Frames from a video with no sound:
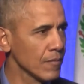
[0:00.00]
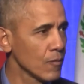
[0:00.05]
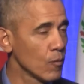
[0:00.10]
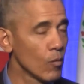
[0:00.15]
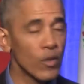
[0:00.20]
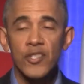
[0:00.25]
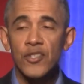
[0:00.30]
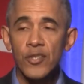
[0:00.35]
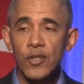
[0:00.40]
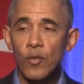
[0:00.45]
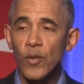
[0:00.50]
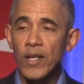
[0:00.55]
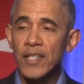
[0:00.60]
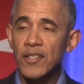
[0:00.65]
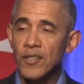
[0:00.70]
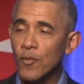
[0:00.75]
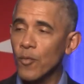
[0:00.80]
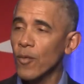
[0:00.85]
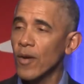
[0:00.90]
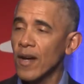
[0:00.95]
which is the
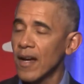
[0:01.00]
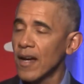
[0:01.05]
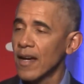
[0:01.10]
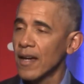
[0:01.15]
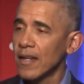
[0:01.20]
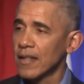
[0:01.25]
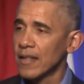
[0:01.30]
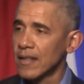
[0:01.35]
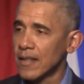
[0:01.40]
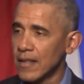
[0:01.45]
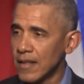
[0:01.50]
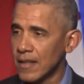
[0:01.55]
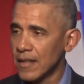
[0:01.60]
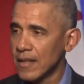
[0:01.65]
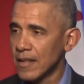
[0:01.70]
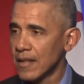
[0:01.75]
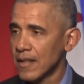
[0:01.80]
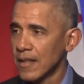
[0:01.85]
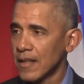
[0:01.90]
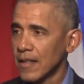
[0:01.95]
reason why
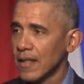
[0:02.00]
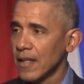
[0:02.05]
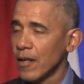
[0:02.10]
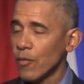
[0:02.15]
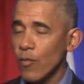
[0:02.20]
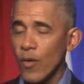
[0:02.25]
It